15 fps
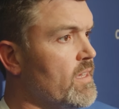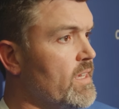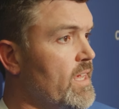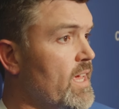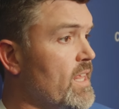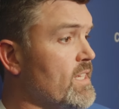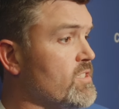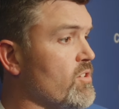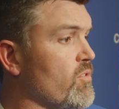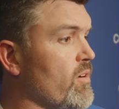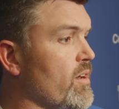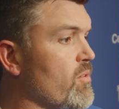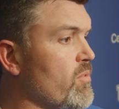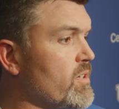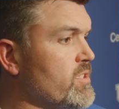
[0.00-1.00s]
Yeah, that's a
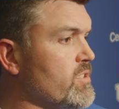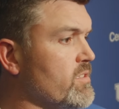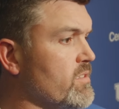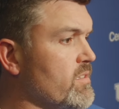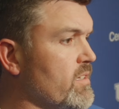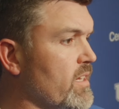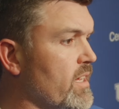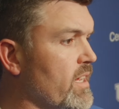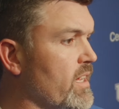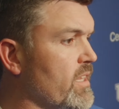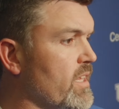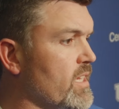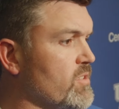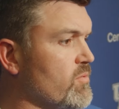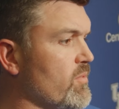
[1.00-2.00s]
great question. And
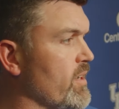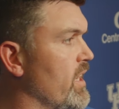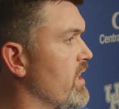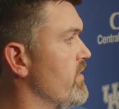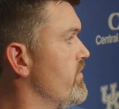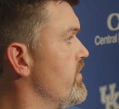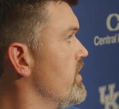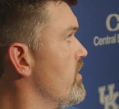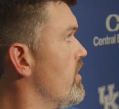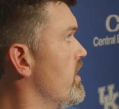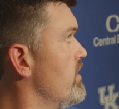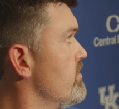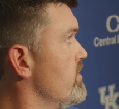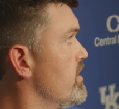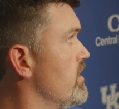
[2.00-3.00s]
that's what we got to figure
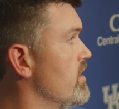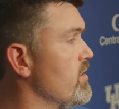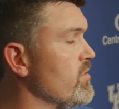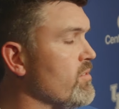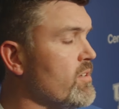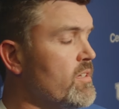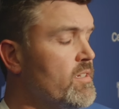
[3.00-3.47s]
out, you know.